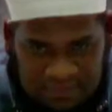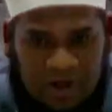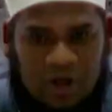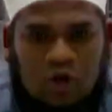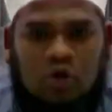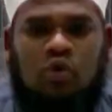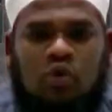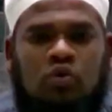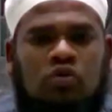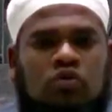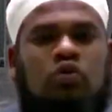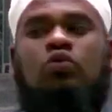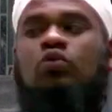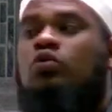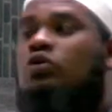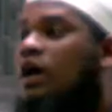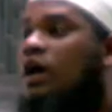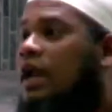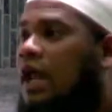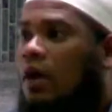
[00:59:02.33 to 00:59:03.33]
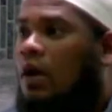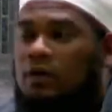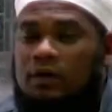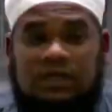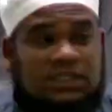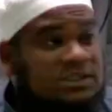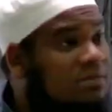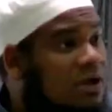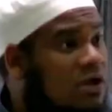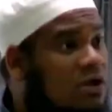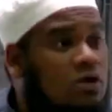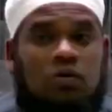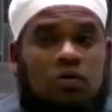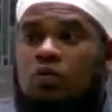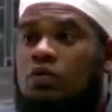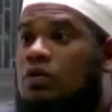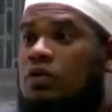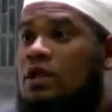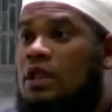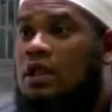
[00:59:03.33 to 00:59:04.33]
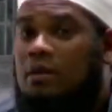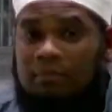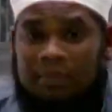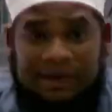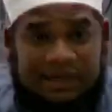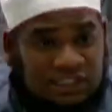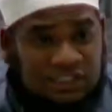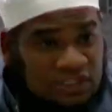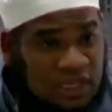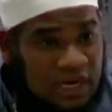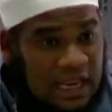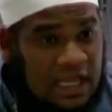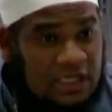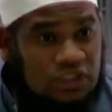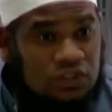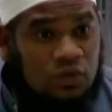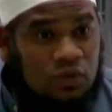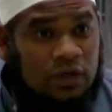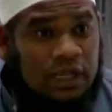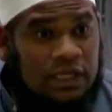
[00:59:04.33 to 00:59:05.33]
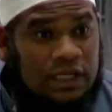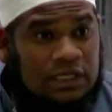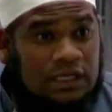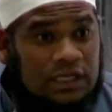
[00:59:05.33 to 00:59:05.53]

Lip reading: It's makruh to look around. It's makruh. But his salah is